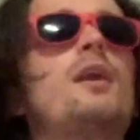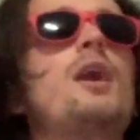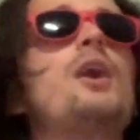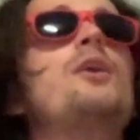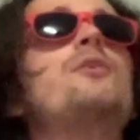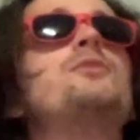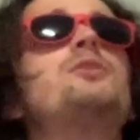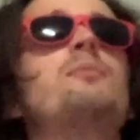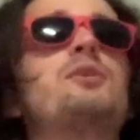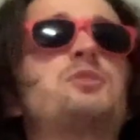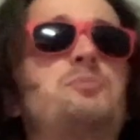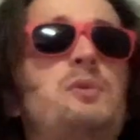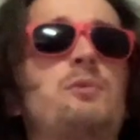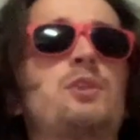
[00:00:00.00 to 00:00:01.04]
Oh, you
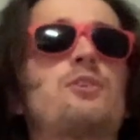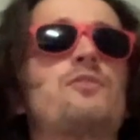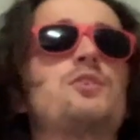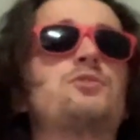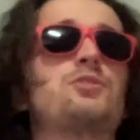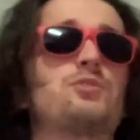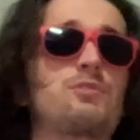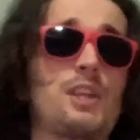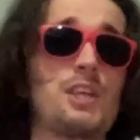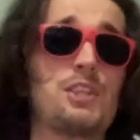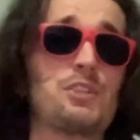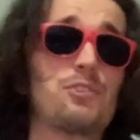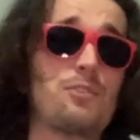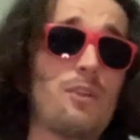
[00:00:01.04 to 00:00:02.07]
must be one of those
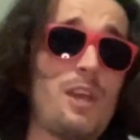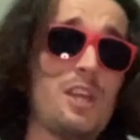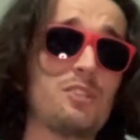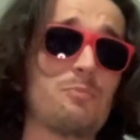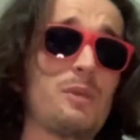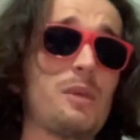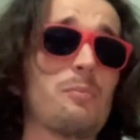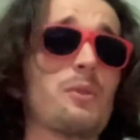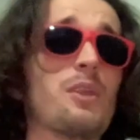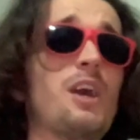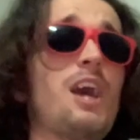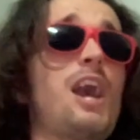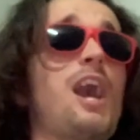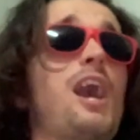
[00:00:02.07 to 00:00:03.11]
Australian tradespeople.
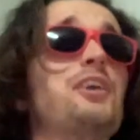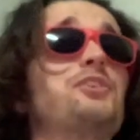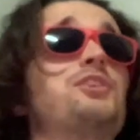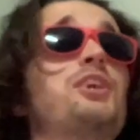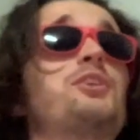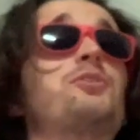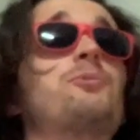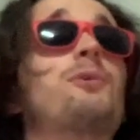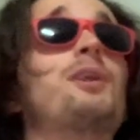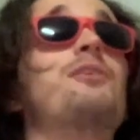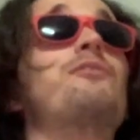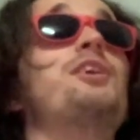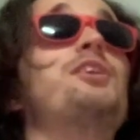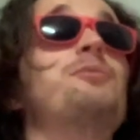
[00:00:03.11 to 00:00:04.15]
I should get you
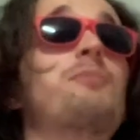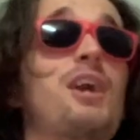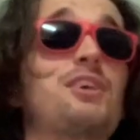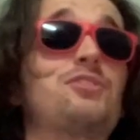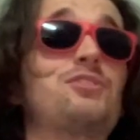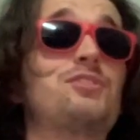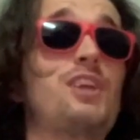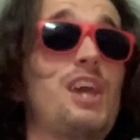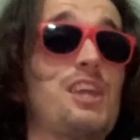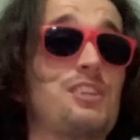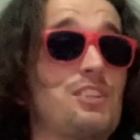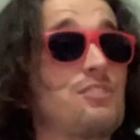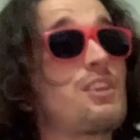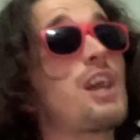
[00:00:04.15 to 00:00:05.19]
renovating my
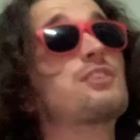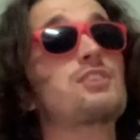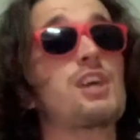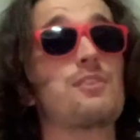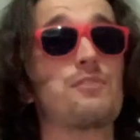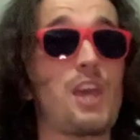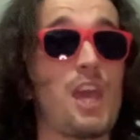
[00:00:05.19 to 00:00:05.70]
estate just outside of